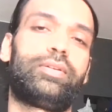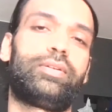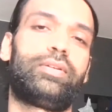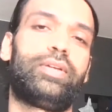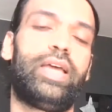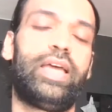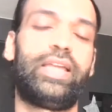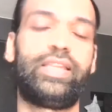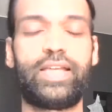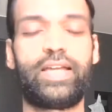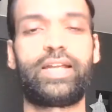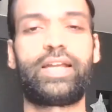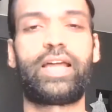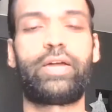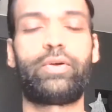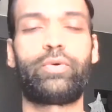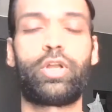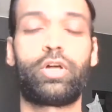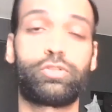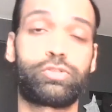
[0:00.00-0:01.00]
And then I
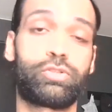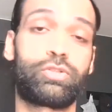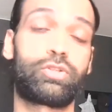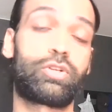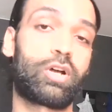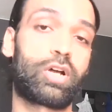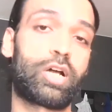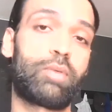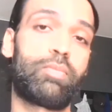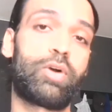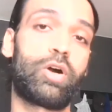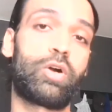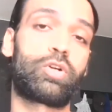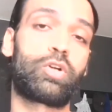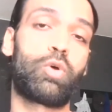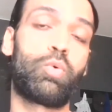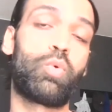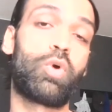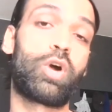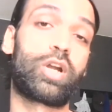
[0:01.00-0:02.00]
will also talk about
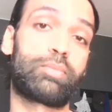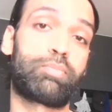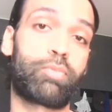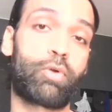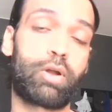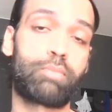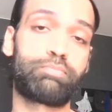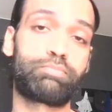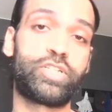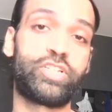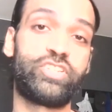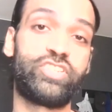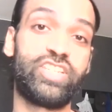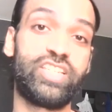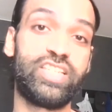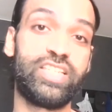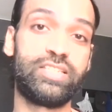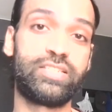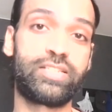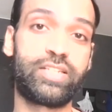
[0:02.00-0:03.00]
what prompted the
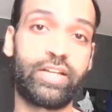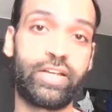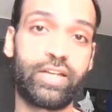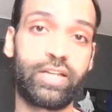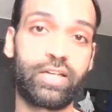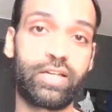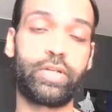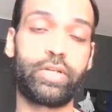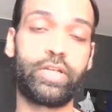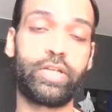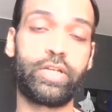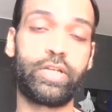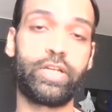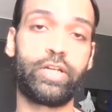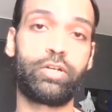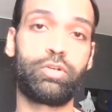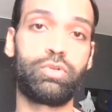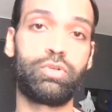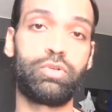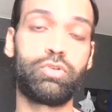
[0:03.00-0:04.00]
East India Company to
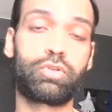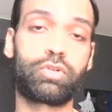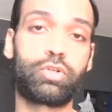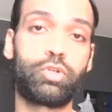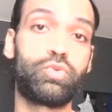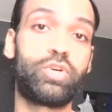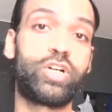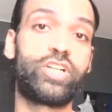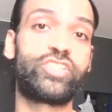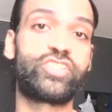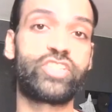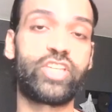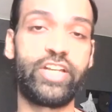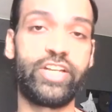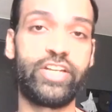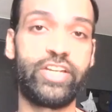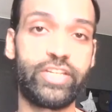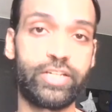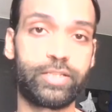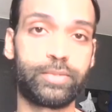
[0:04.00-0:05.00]
look towards
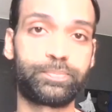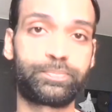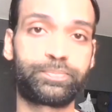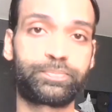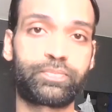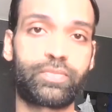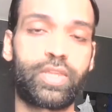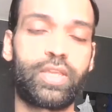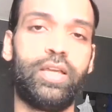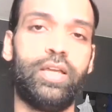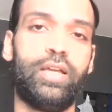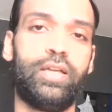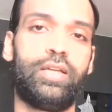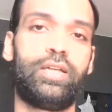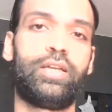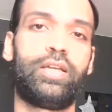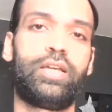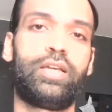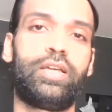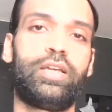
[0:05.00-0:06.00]
India.
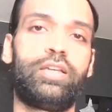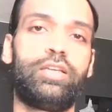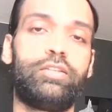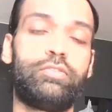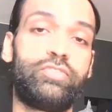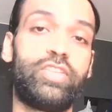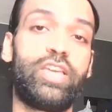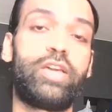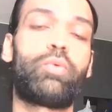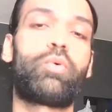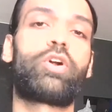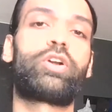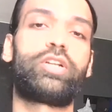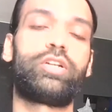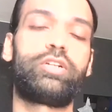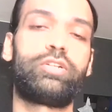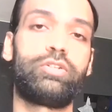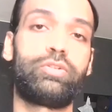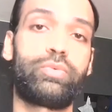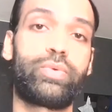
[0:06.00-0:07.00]
If they wanted to
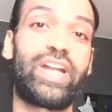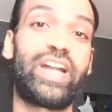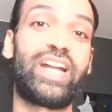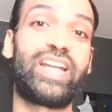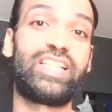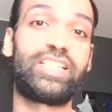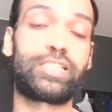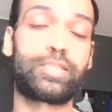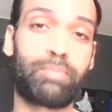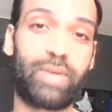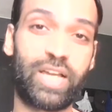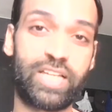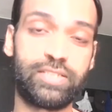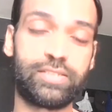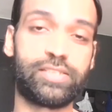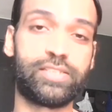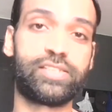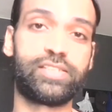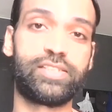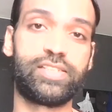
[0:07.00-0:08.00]
trade in
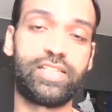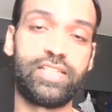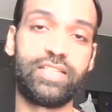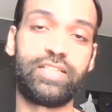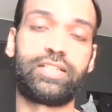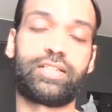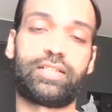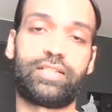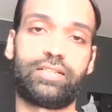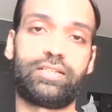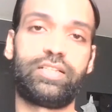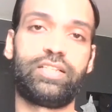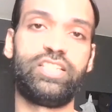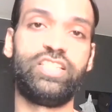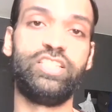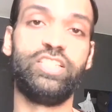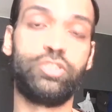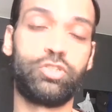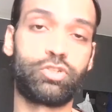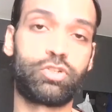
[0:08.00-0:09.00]
spices in
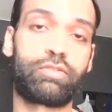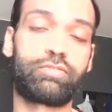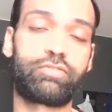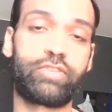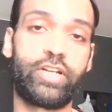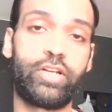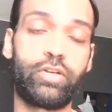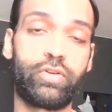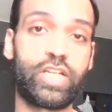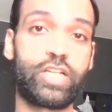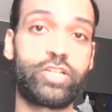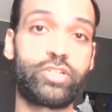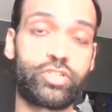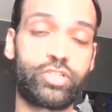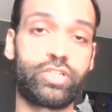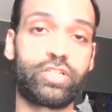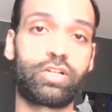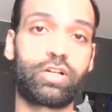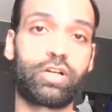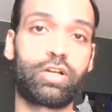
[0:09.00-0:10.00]
east of Indonesia,
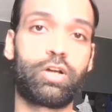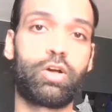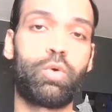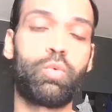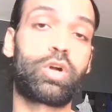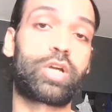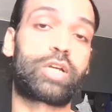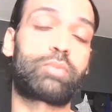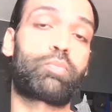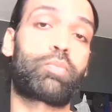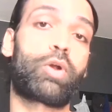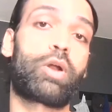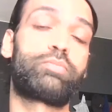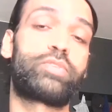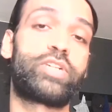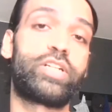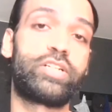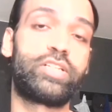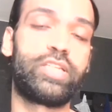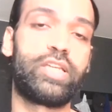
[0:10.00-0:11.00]
what
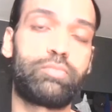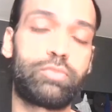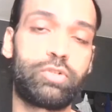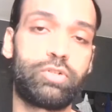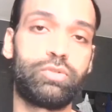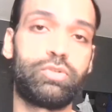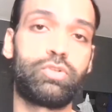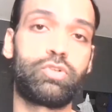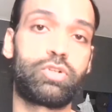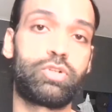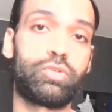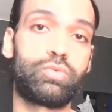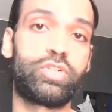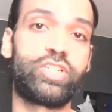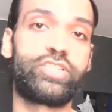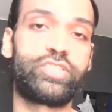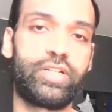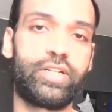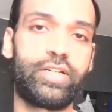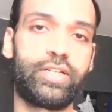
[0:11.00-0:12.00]
prompted them to look towards
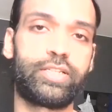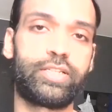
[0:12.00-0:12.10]
India?